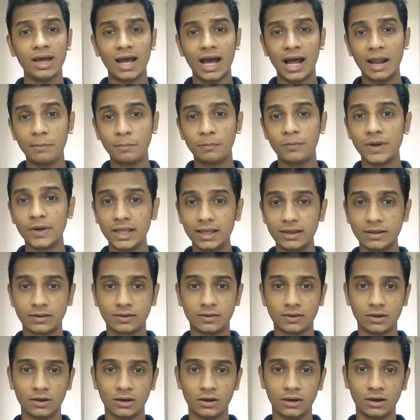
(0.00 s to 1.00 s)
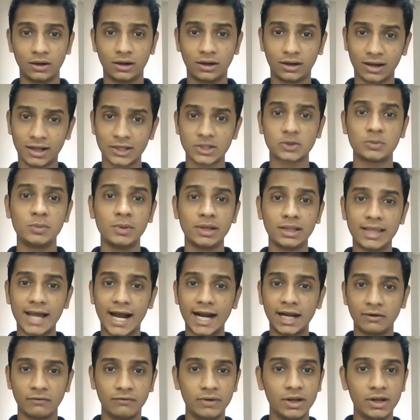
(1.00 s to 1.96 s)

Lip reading: And please trust me, that